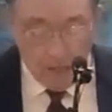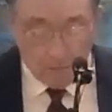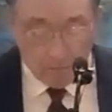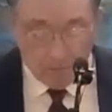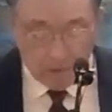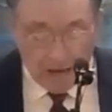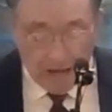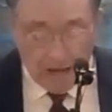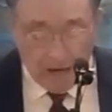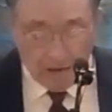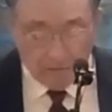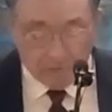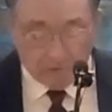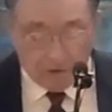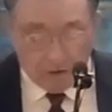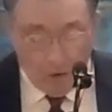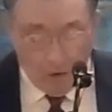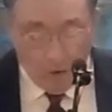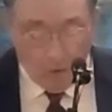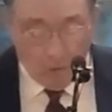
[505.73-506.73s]
But I have
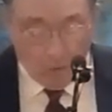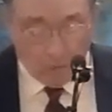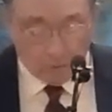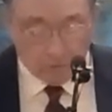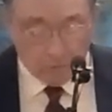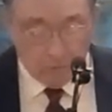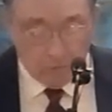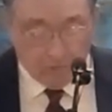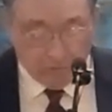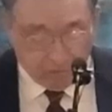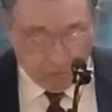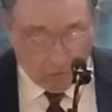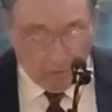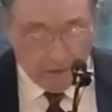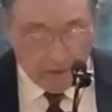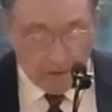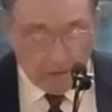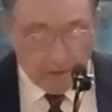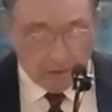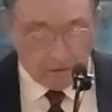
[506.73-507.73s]
called you
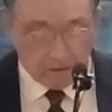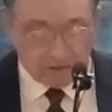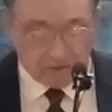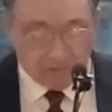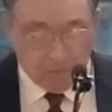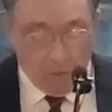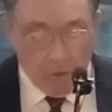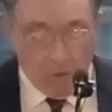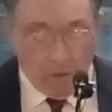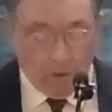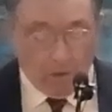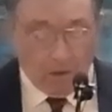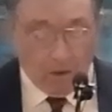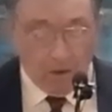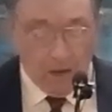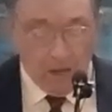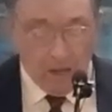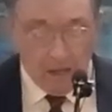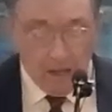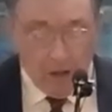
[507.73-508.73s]
friends,
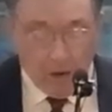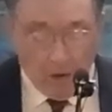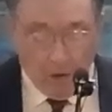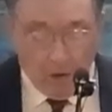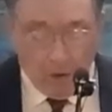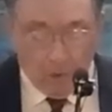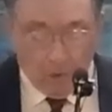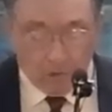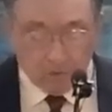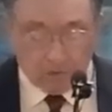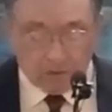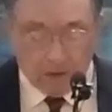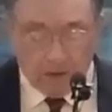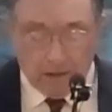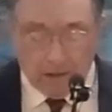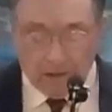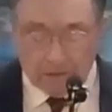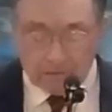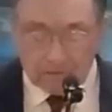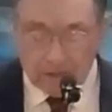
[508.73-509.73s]
for all
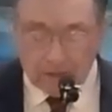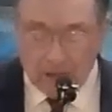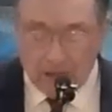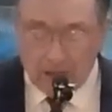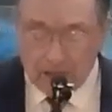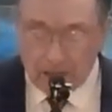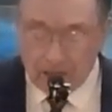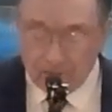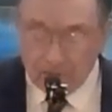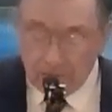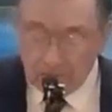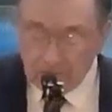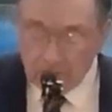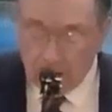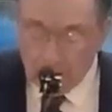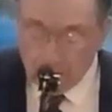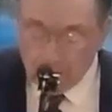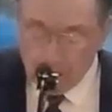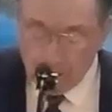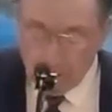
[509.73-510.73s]
things that I have
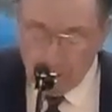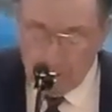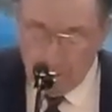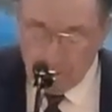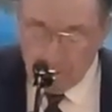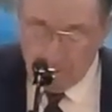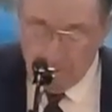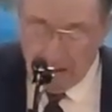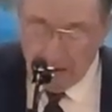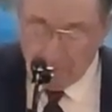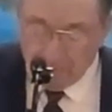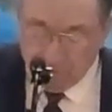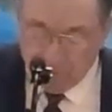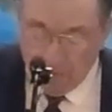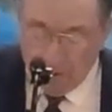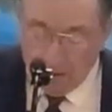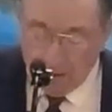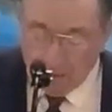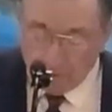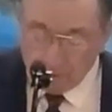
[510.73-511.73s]
heard of my
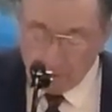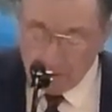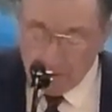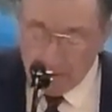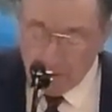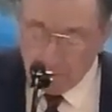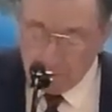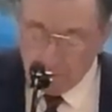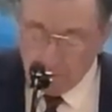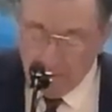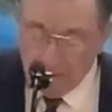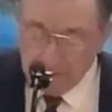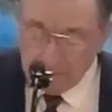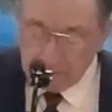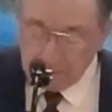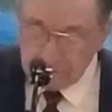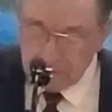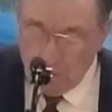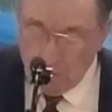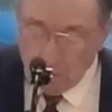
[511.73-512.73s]
Father I have
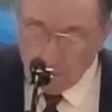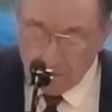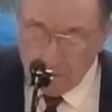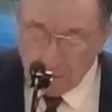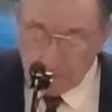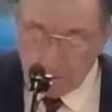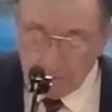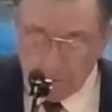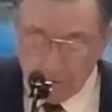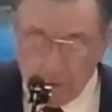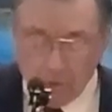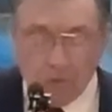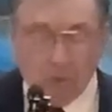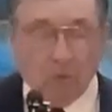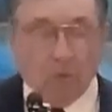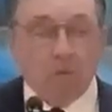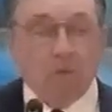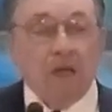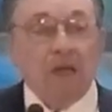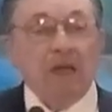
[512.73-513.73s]
made known unto
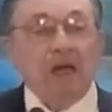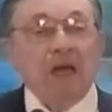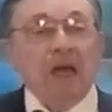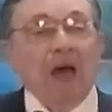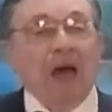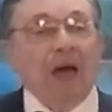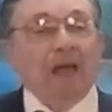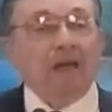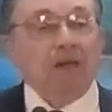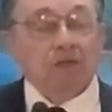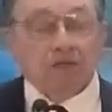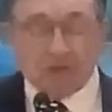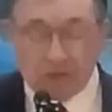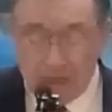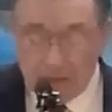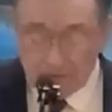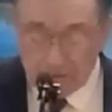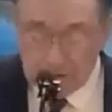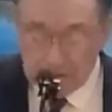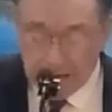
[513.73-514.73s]
you. And he
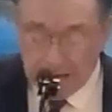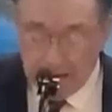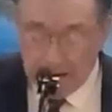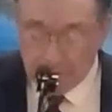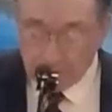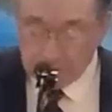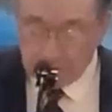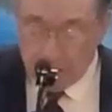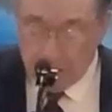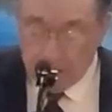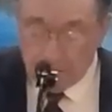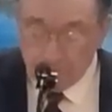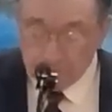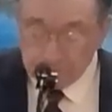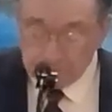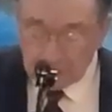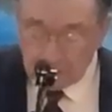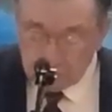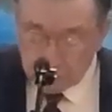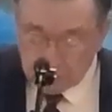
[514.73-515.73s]
said, ye have
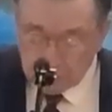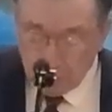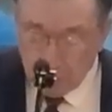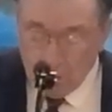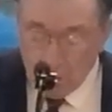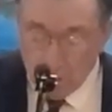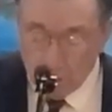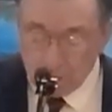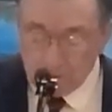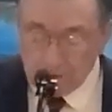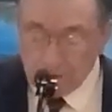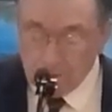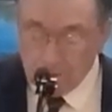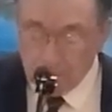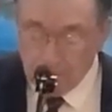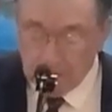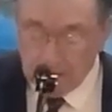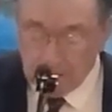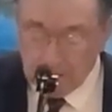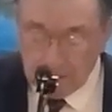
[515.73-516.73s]
not
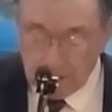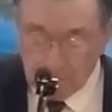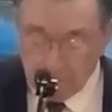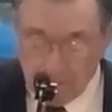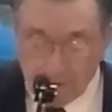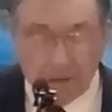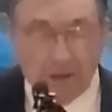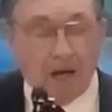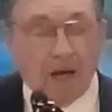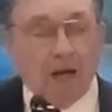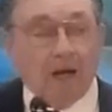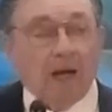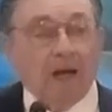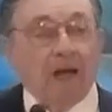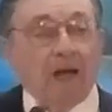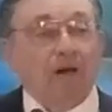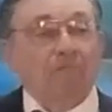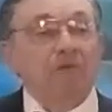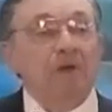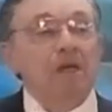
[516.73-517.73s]
chosen me, but I
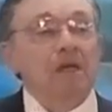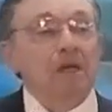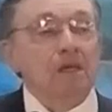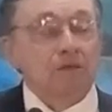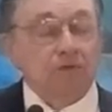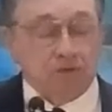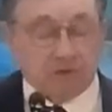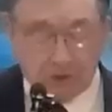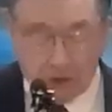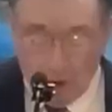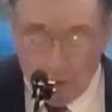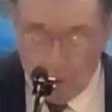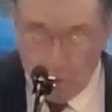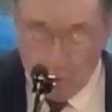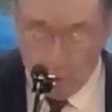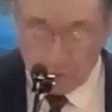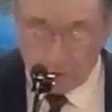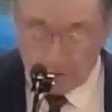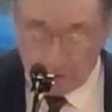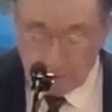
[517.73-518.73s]
have
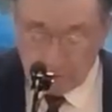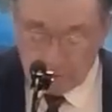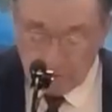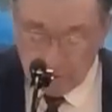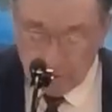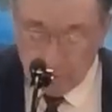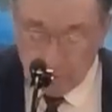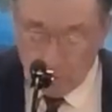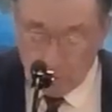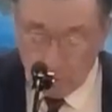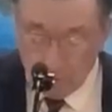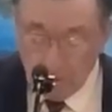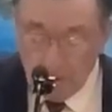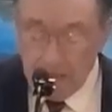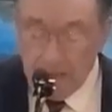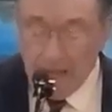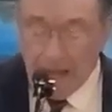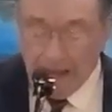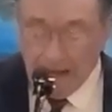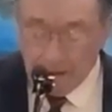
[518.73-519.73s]
chosen you,
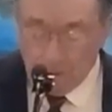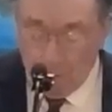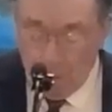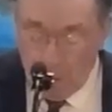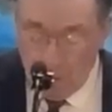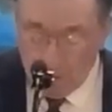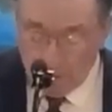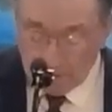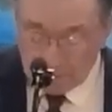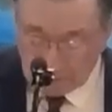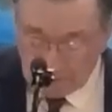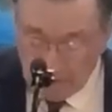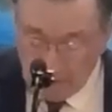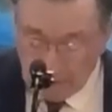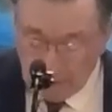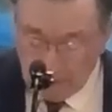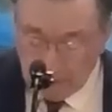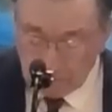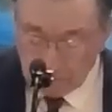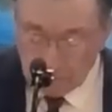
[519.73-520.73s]
and
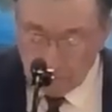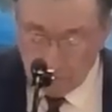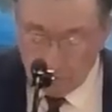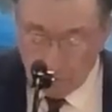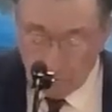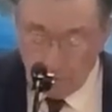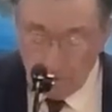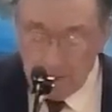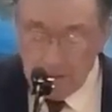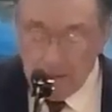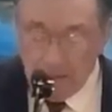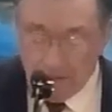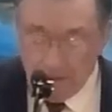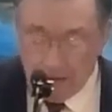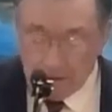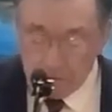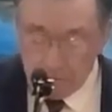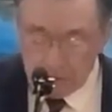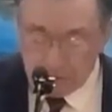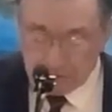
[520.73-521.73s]
ordained you,
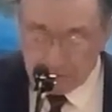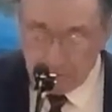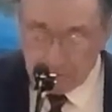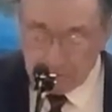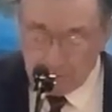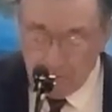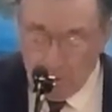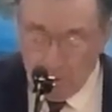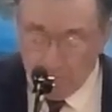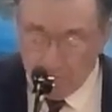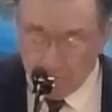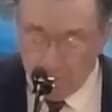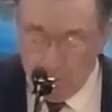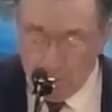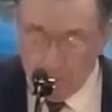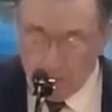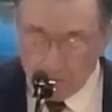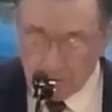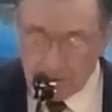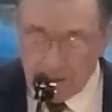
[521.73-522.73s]
that you should go
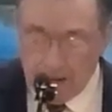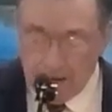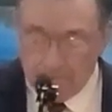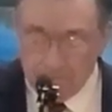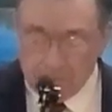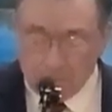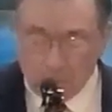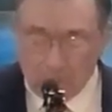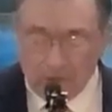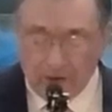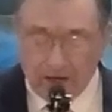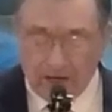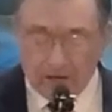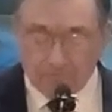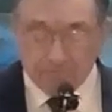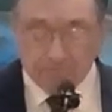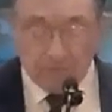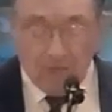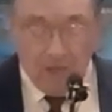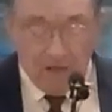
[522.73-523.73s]
forth and
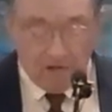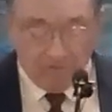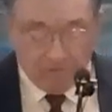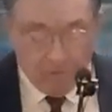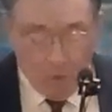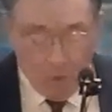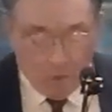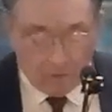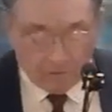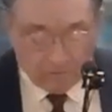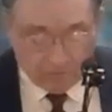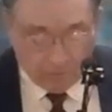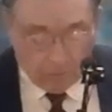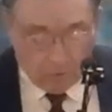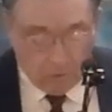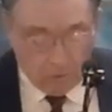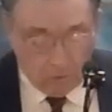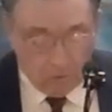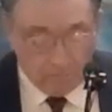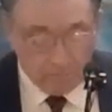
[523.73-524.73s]
bring forth
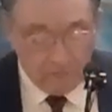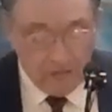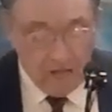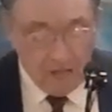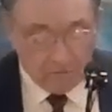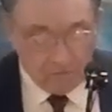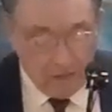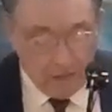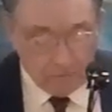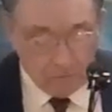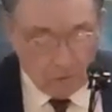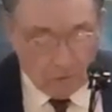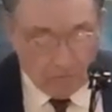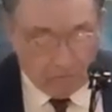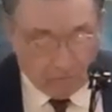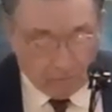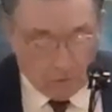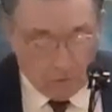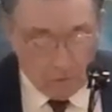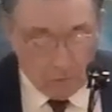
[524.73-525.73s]
fruit, that your
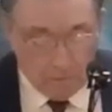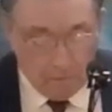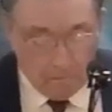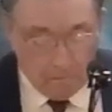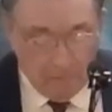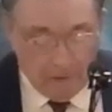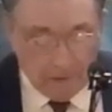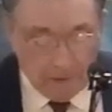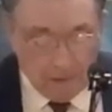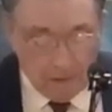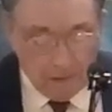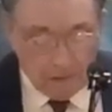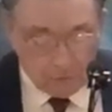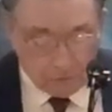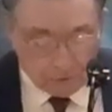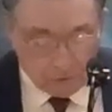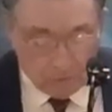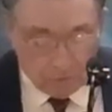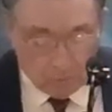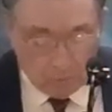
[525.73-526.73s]
fruit may
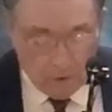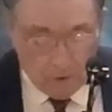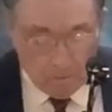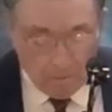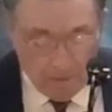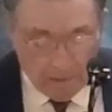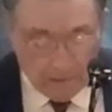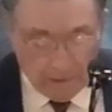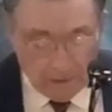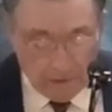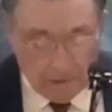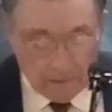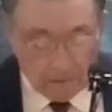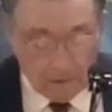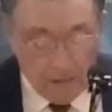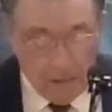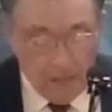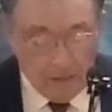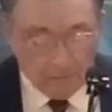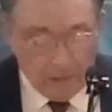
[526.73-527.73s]
should
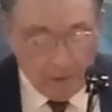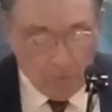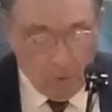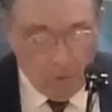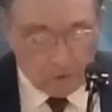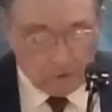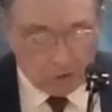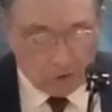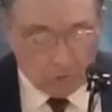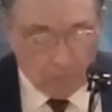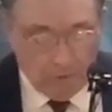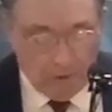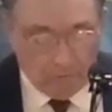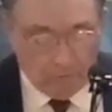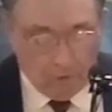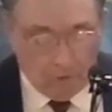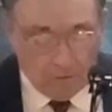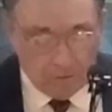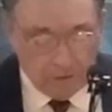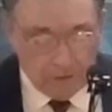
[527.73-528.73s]
remain, that
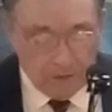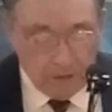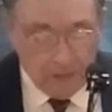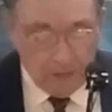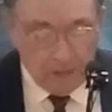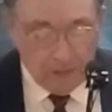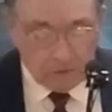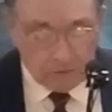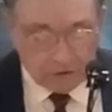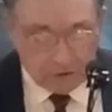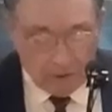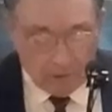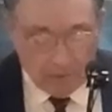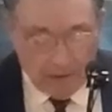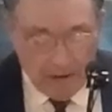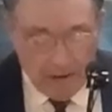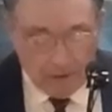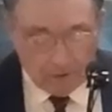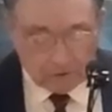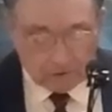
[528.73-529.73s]
whatsoever ye shall
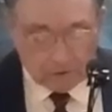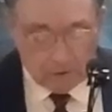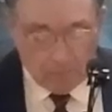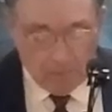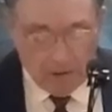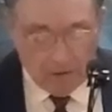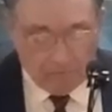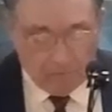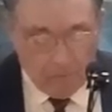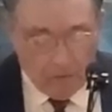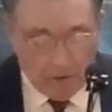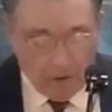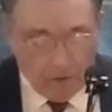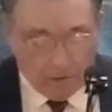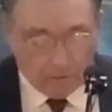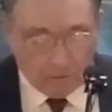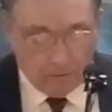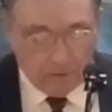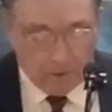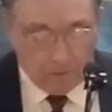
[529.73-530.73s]
ask to my
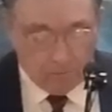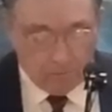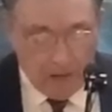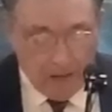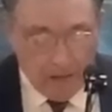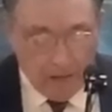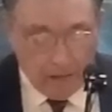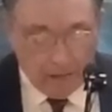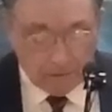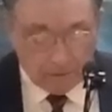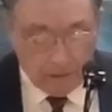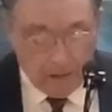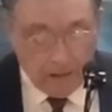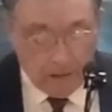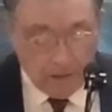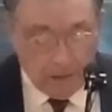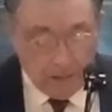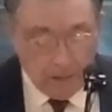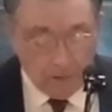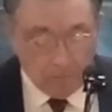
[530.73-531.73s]
Father in my
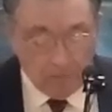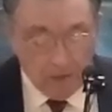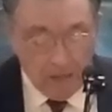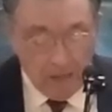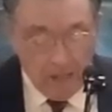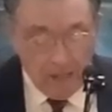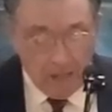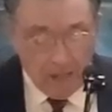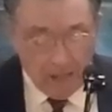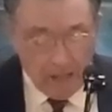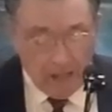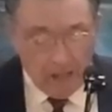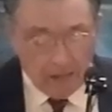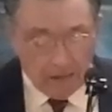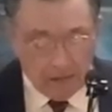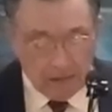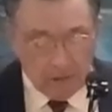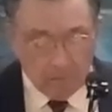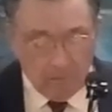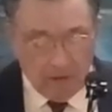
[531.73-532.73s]
name,
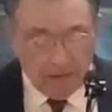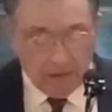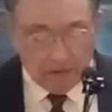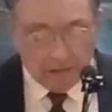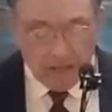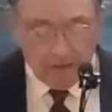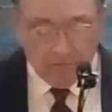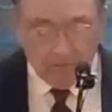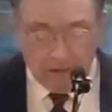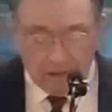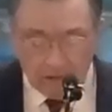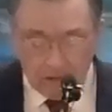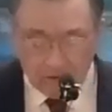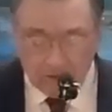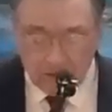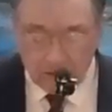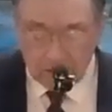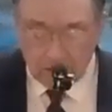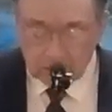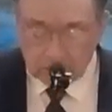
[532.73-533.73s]
he may give
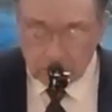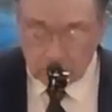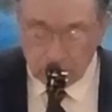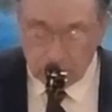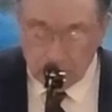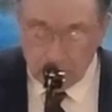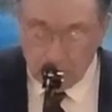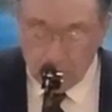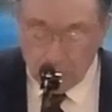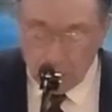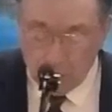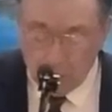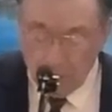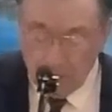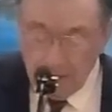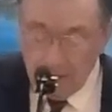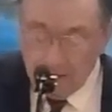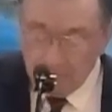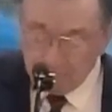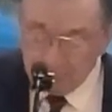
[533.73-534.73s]
it to
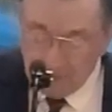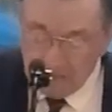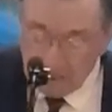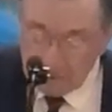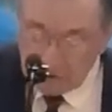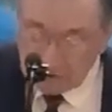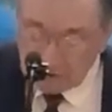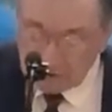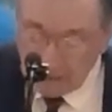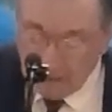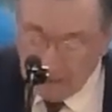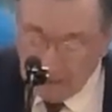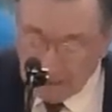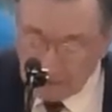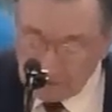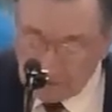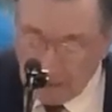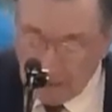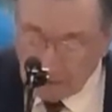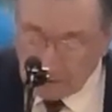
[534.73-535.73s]
you. These
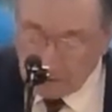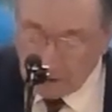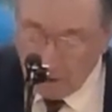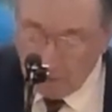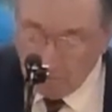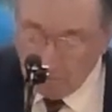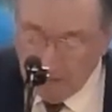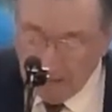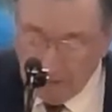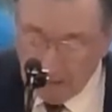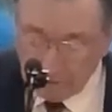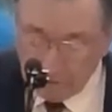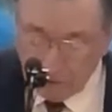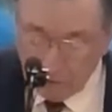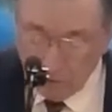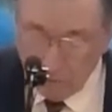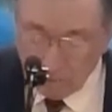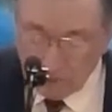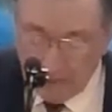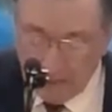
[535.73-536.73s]
things I command
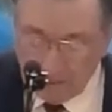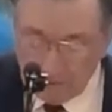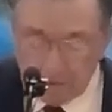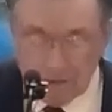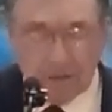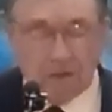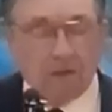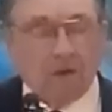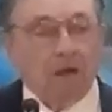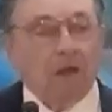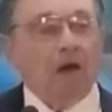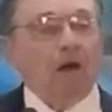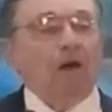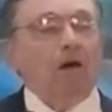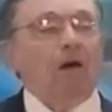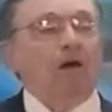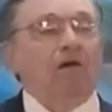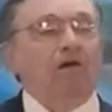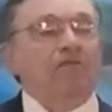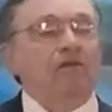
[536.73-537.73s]
you, that ye
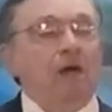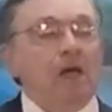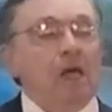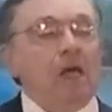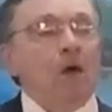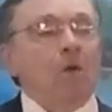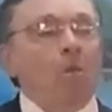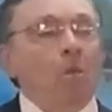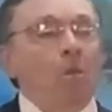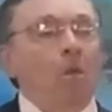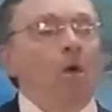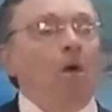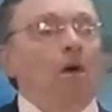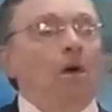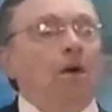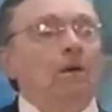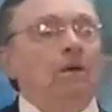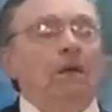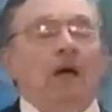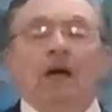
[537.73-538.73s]
love
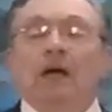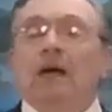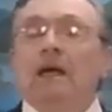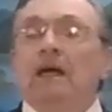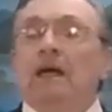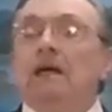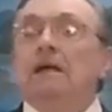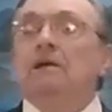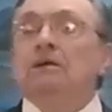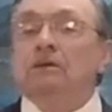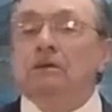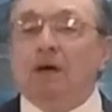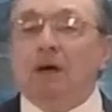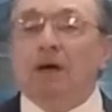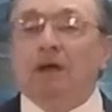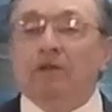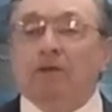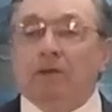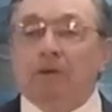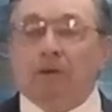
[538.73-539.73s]
one
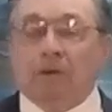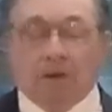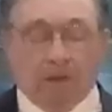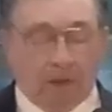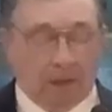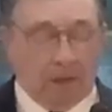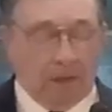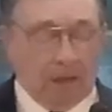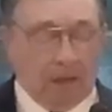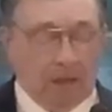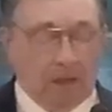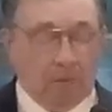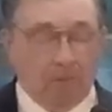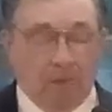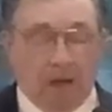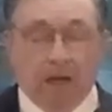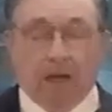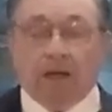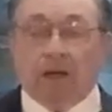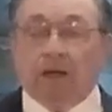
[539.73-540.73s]
another.
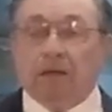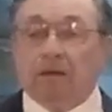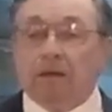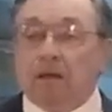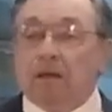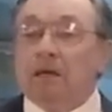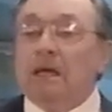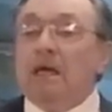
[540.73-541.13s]
Amen.